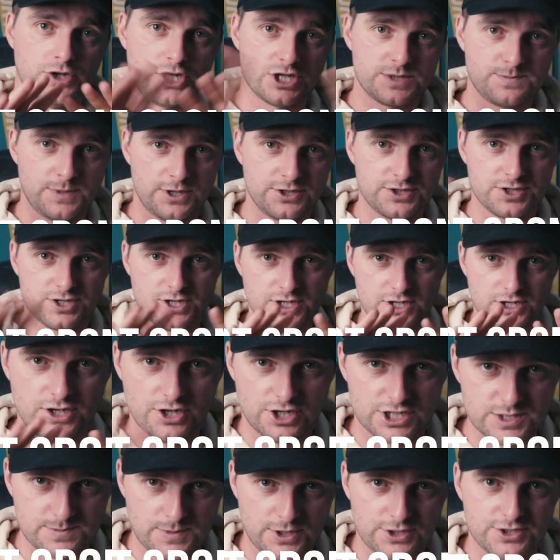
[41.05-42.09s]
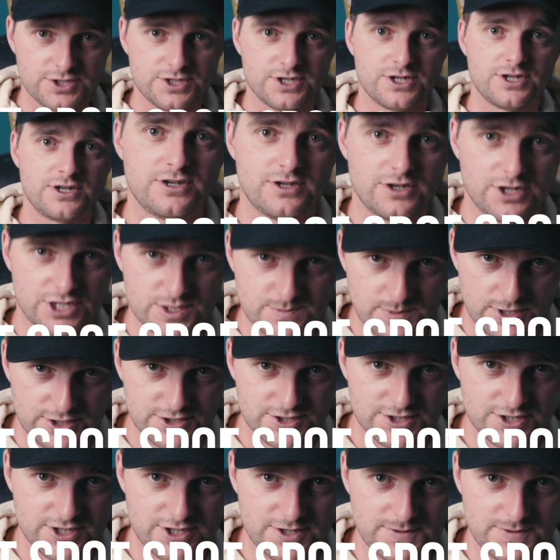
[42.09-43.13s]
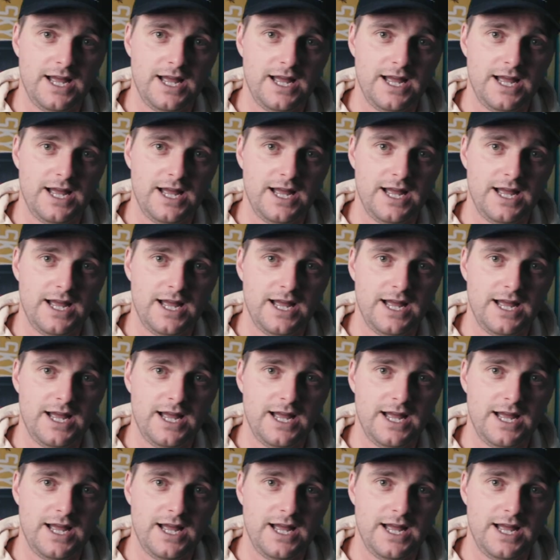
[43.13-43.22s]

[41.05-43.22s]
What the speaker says: Not sponsored, not sponsored, not sponsored.